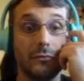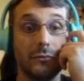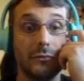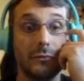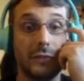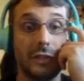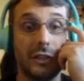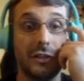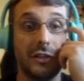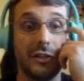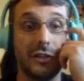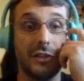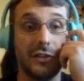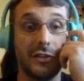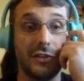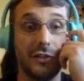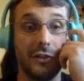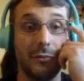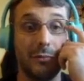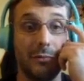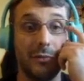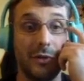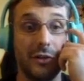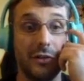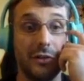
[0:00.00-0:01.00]
I could still
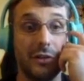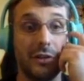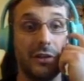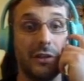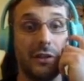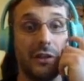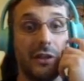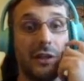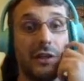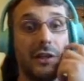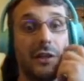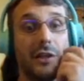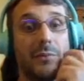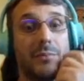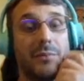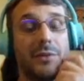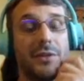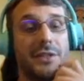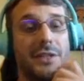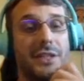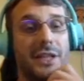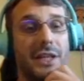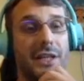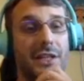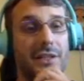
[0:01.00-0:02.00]
milk the
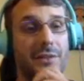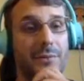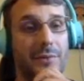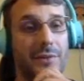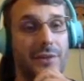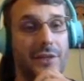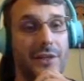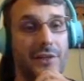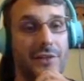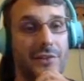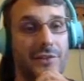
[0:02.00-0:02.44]
Protect without